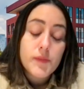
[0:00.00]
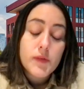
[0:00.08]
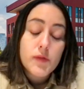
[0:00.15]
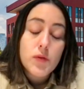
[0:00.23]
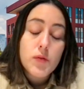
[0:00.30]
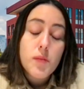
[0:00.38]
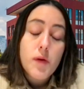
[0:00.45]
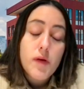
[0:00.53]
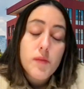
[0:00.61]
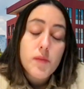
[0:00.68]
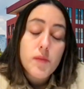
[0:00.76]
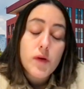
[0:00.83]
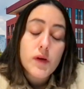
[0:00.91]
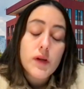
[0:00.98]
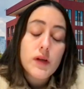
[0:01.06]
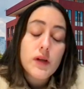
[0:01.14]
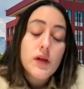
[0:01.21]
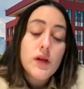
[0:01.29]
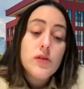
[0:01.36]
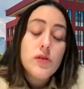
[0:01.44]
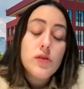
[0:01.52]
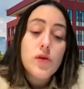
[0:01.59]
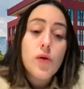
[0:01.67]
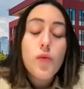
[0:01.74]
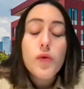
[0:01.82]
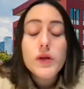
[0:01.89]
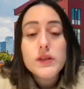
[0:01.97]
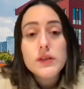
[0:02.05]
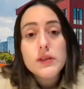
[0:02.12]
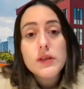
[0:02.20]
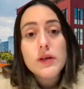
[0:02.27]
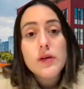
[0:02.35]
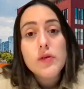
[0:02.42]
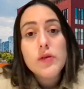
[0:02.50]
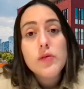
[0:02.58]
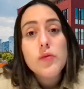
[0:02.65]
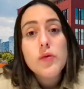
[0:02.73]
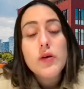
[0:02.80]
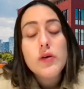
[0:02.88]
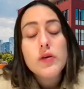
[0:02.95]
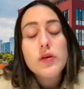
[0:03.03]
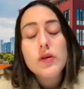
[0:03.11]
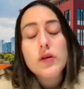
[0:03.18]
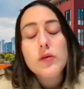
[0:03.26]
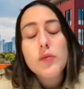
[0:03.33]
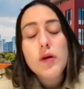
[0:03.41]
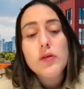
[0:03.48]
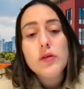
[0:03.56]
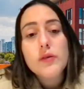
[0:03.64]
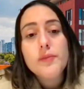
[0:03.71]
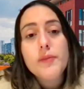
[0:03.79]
will be very important to know which target we are talking about.